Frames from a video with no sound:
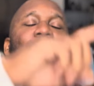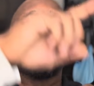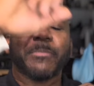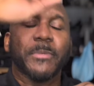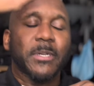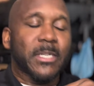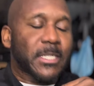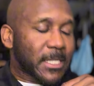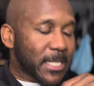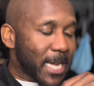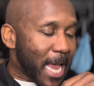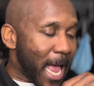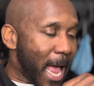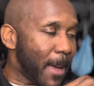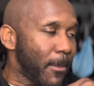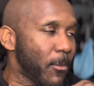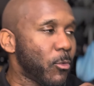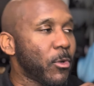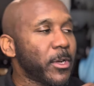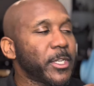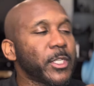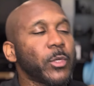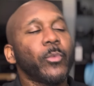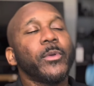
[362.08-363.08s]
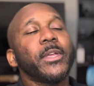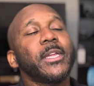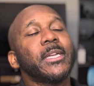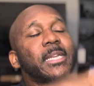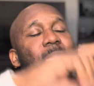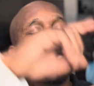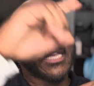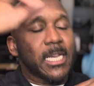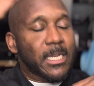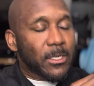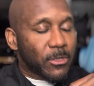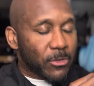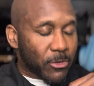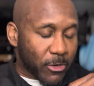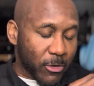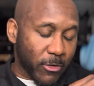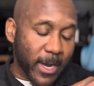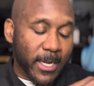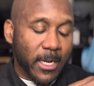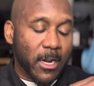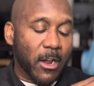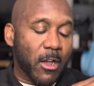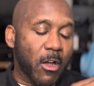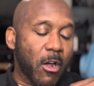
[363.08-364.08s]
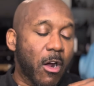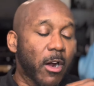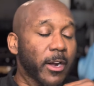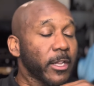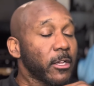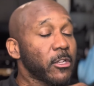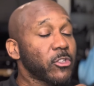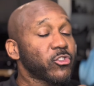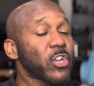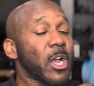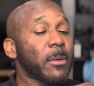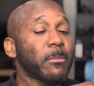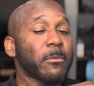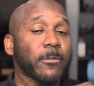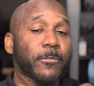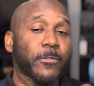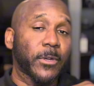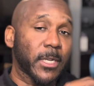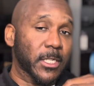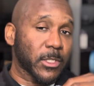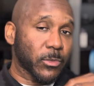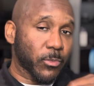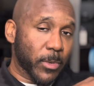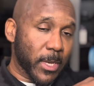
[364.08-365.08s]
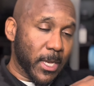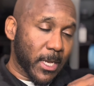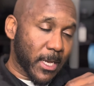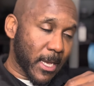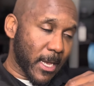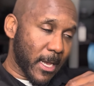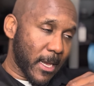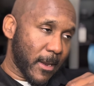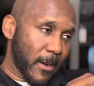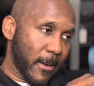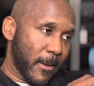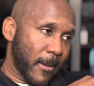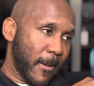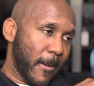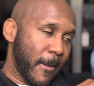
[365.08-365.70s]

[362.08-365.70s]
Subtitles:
from the top, what do we need to create our audio drama for this weekend?